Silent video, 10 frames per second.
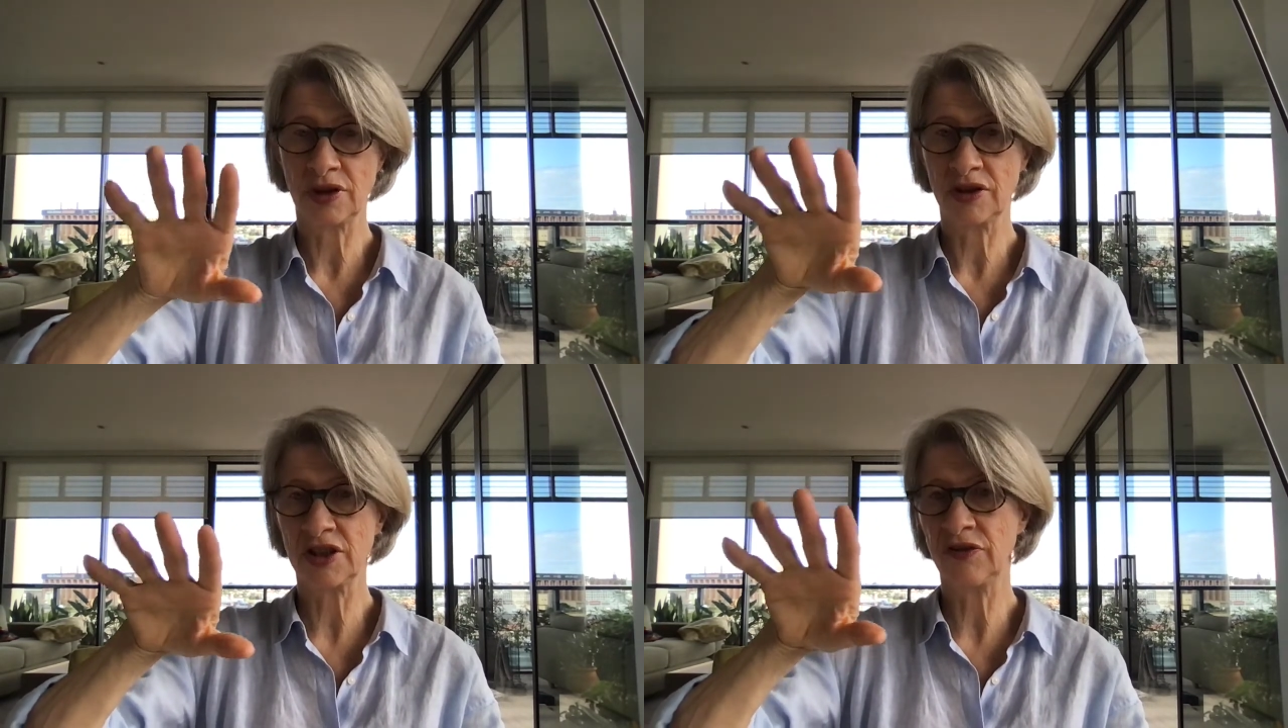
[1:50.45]

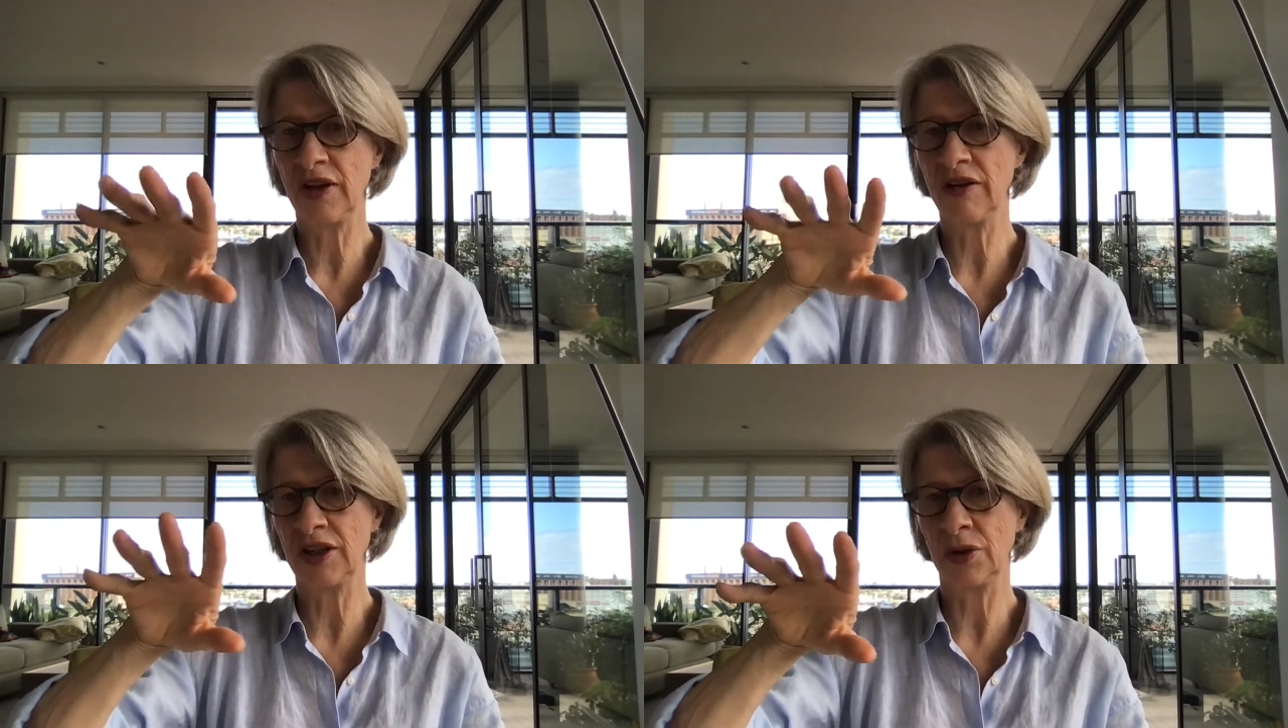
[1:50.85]
So it's a
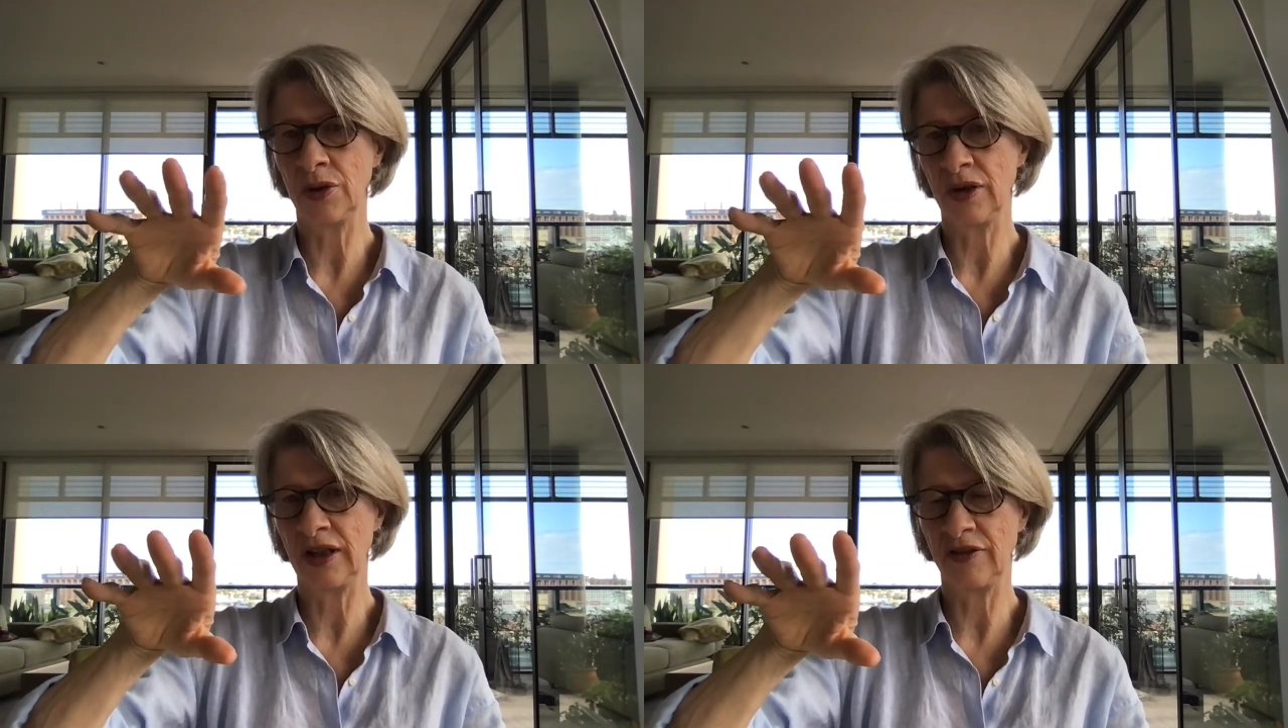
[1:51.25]
very
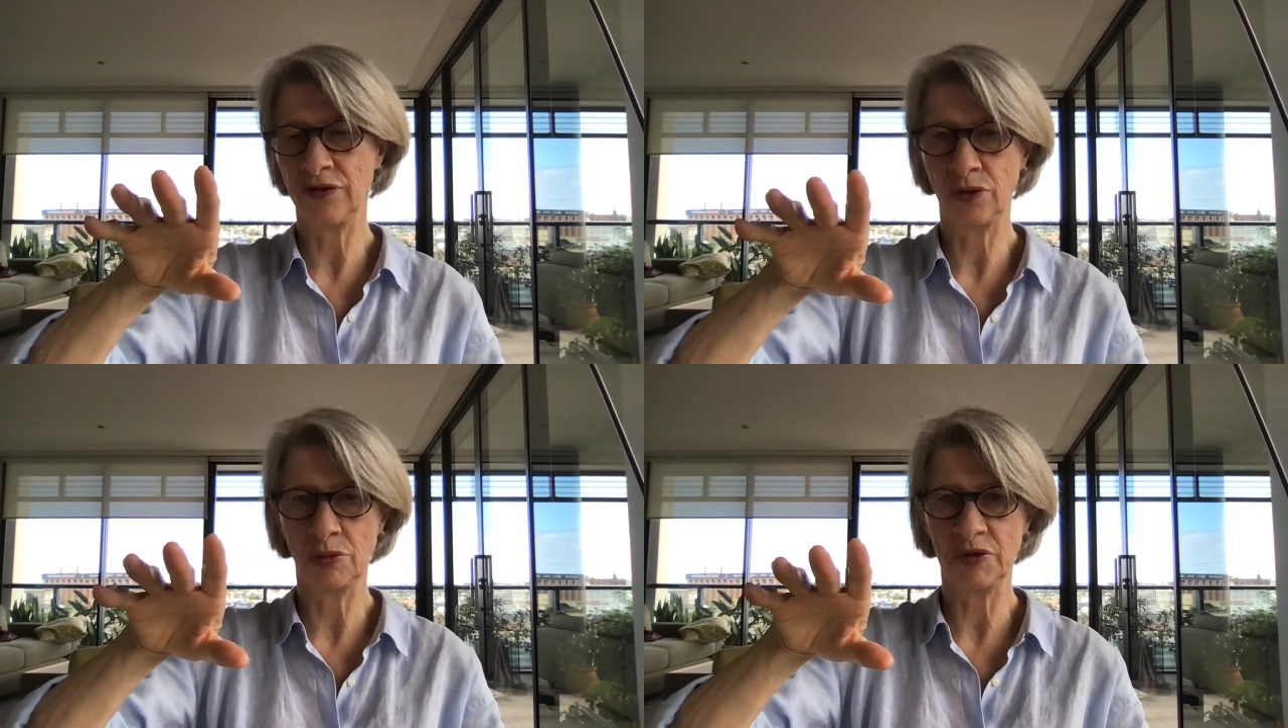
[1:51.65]
early
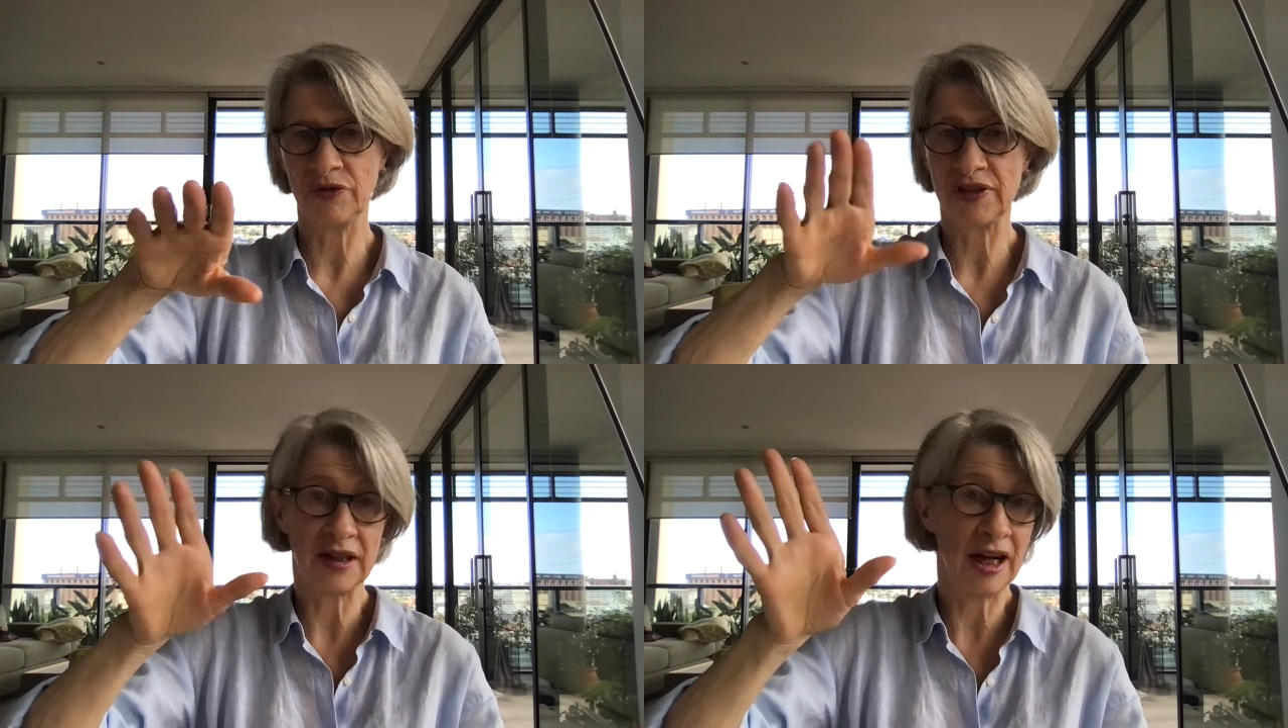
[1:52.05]
form
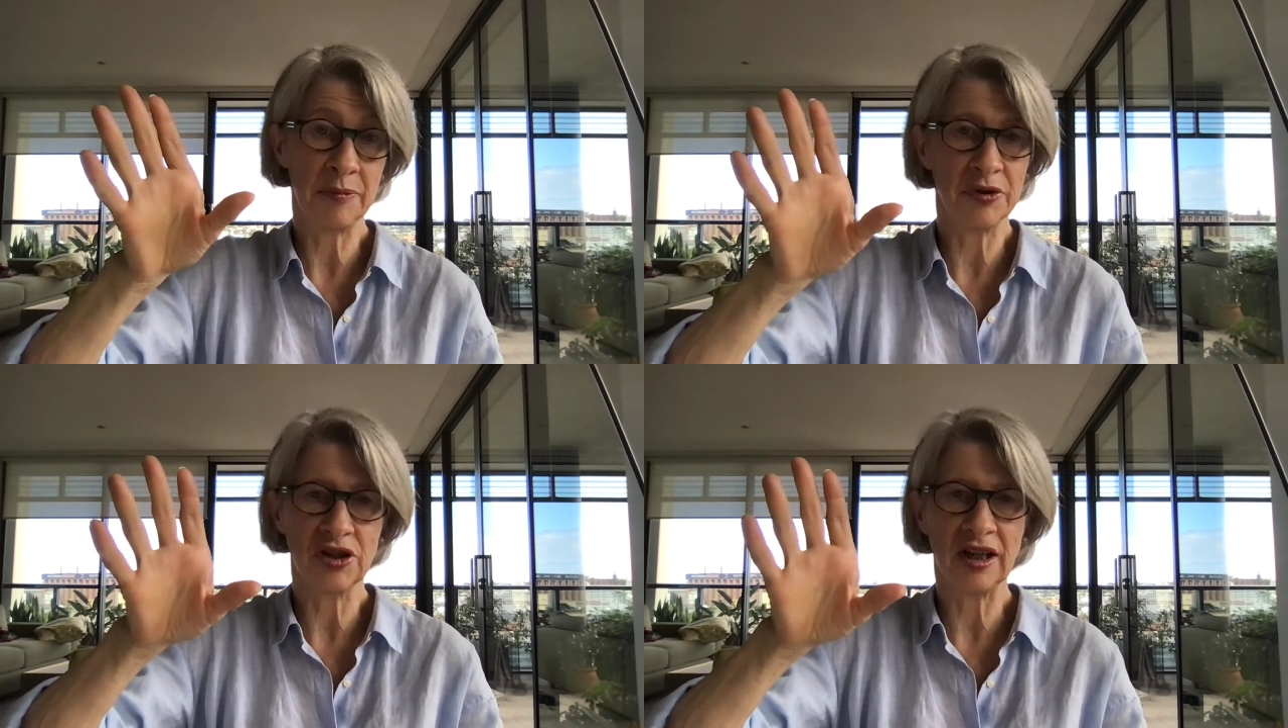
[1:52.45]
of slide
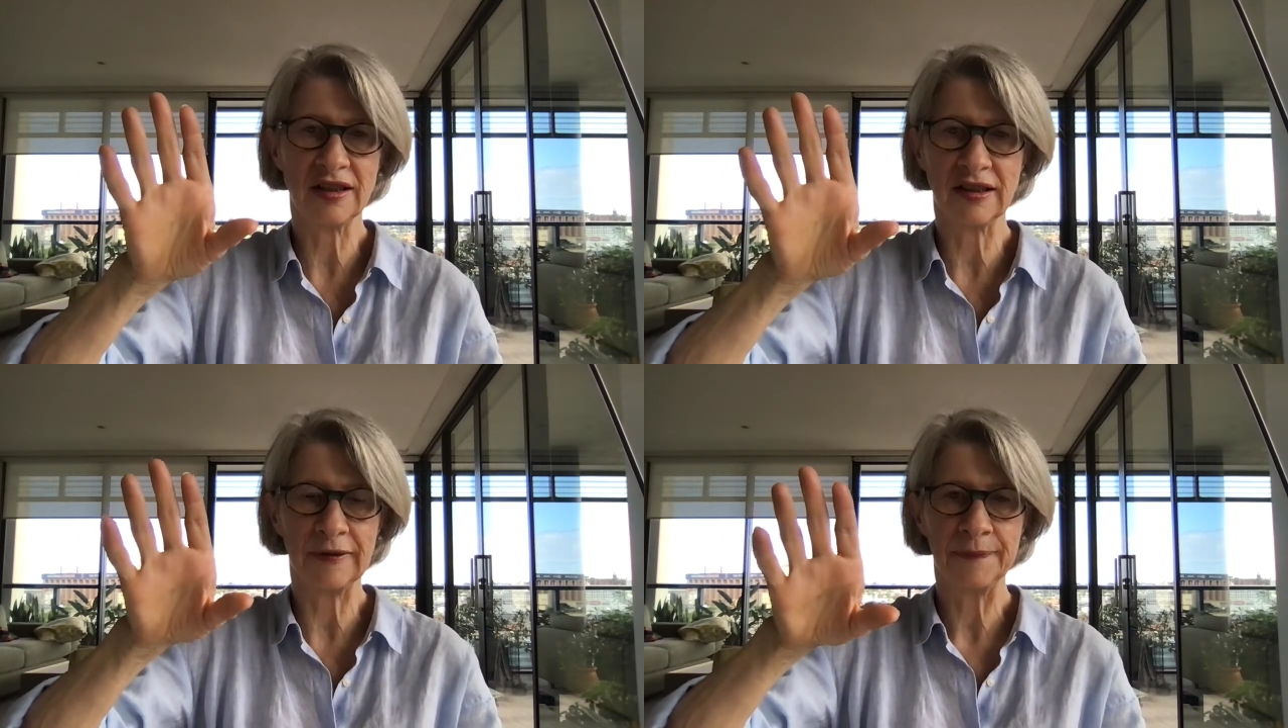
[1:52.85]

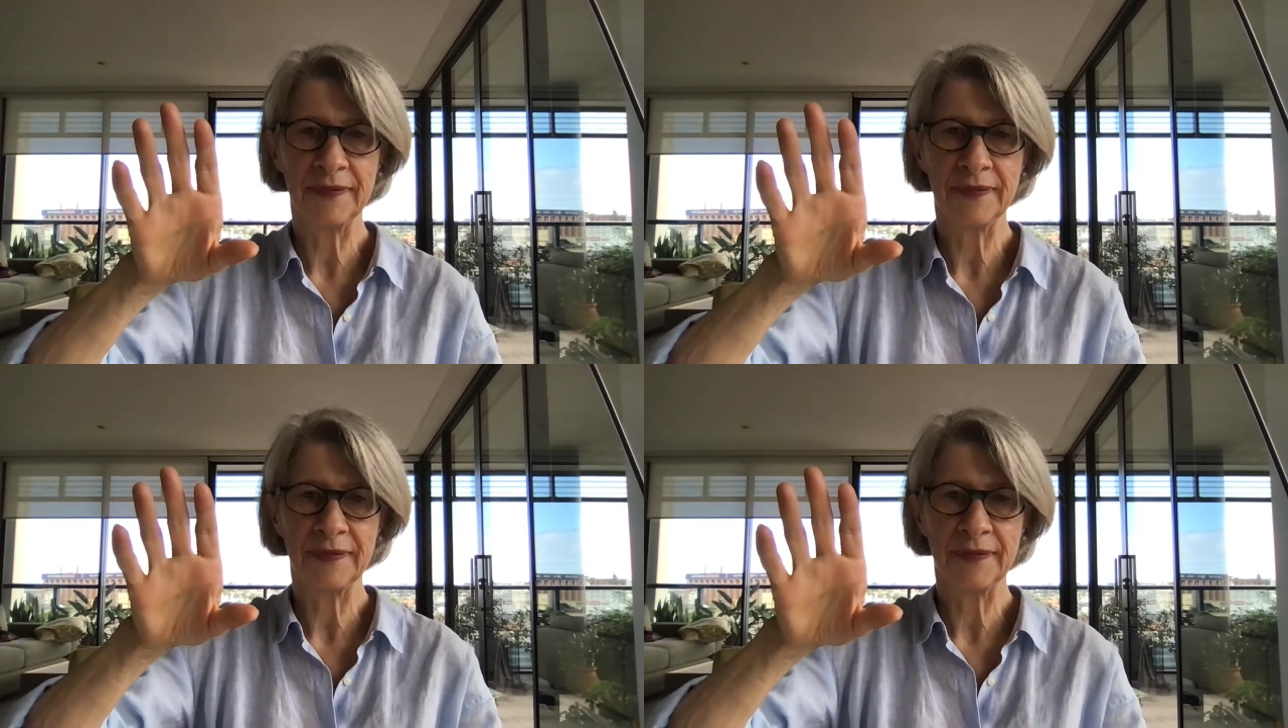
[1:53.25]
projector.